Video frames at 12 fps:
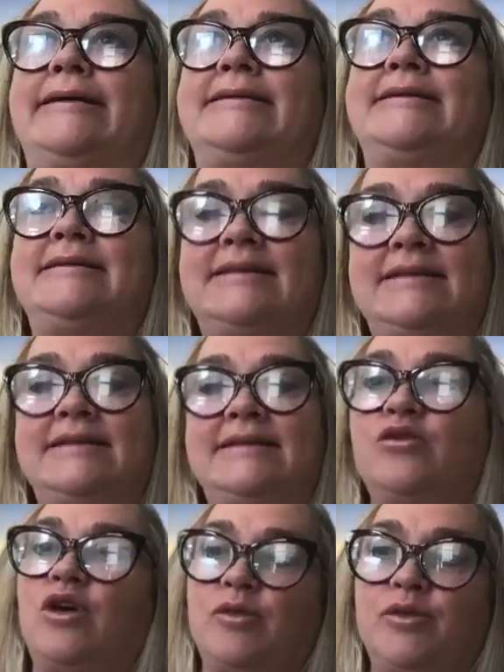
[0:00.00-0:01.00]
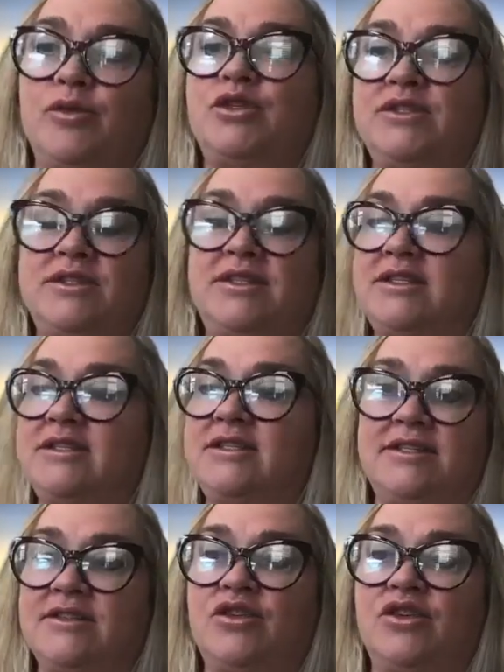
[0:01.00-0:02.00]
diseases or autoimmune
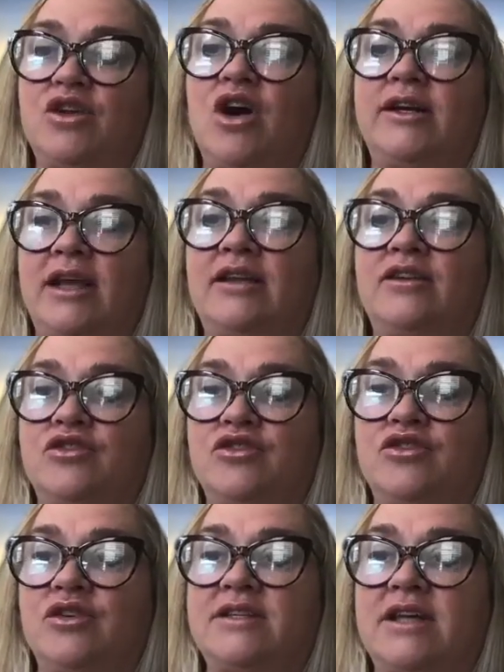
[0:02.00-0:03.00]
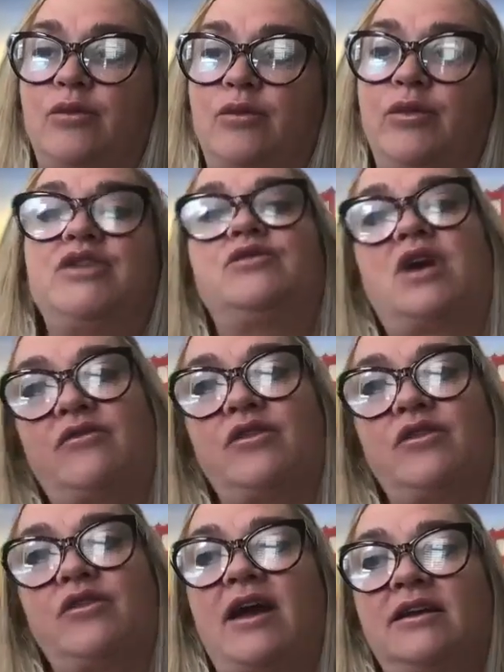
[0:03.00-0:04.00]
diseases could not get insurance, and we do
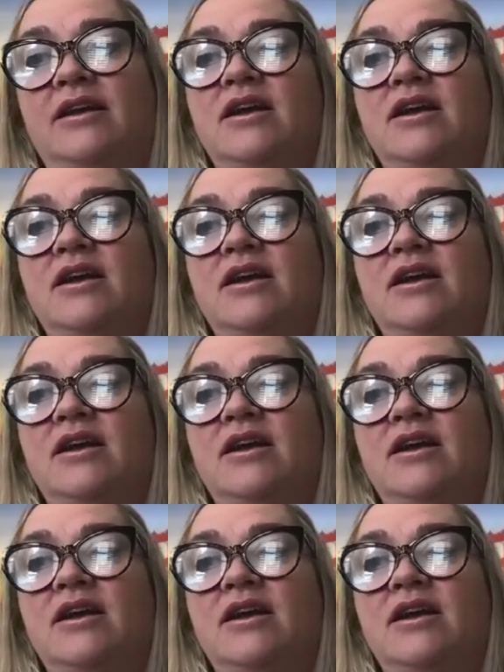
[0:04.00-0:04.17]
cover that.